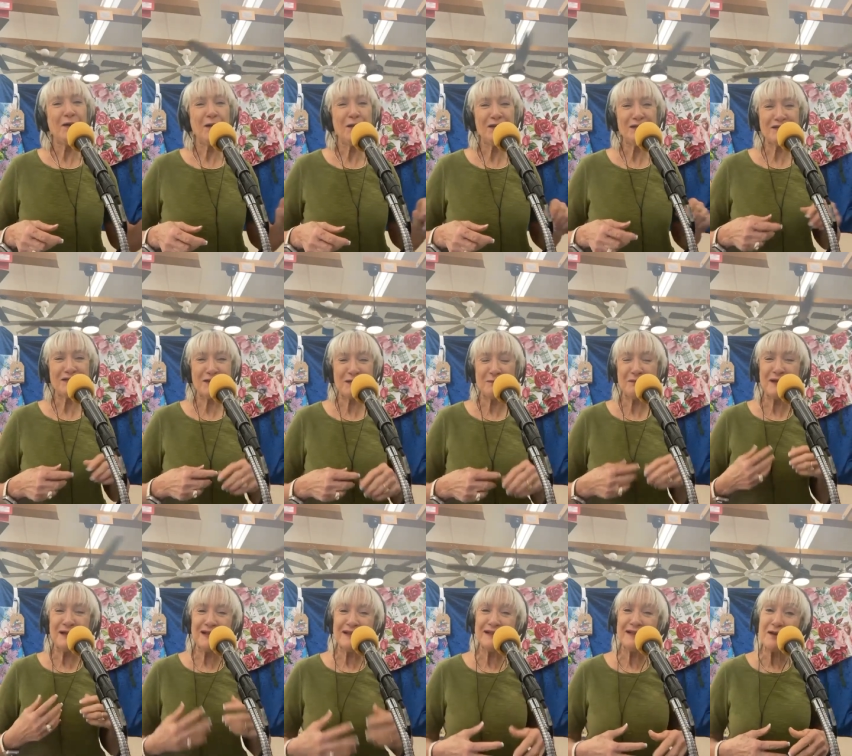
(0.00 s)
was
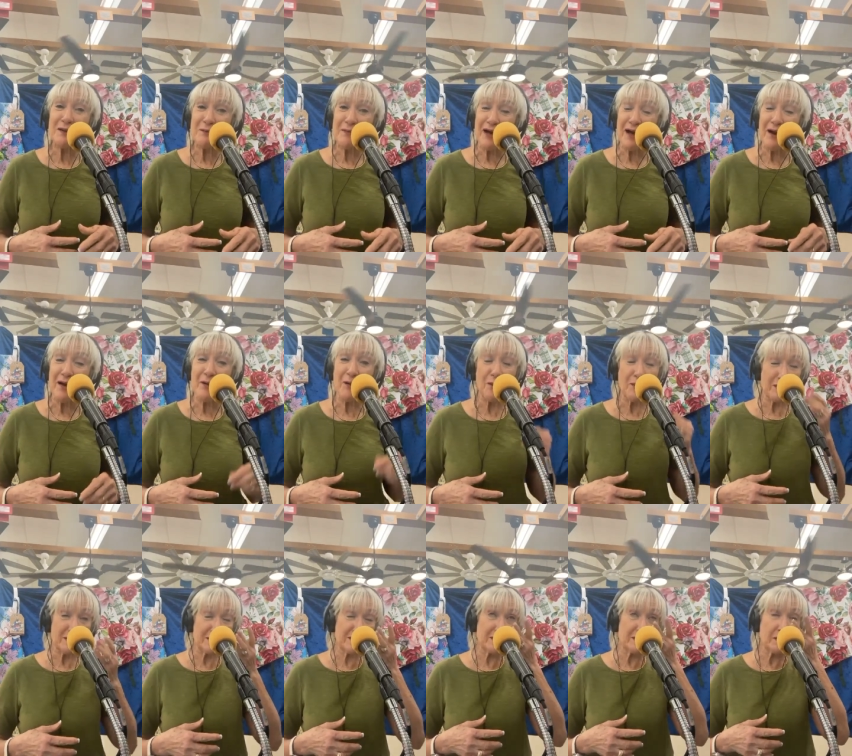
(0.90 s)
complaining about
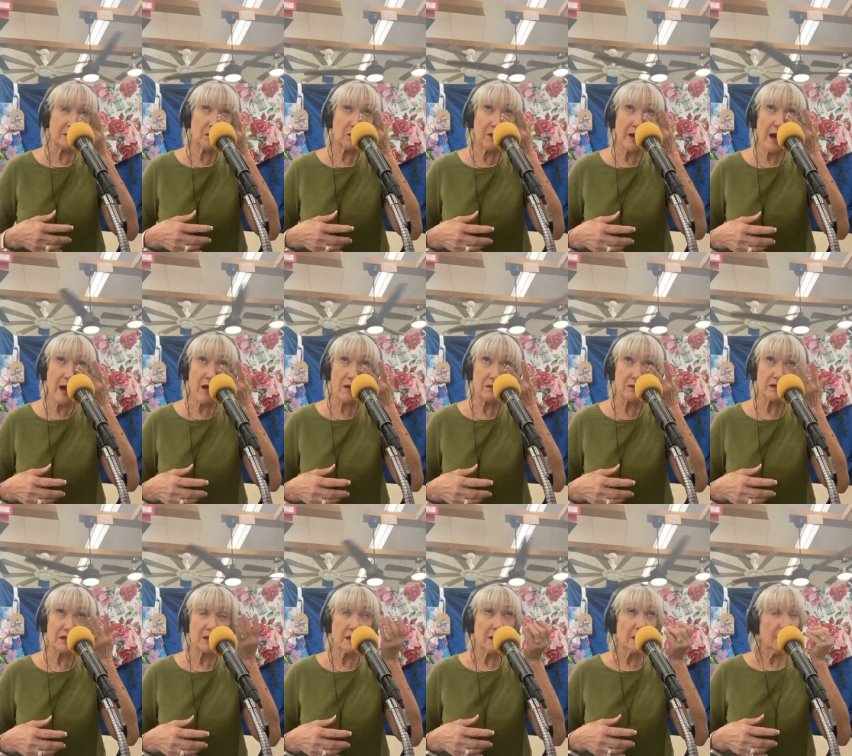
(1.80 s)
was the grout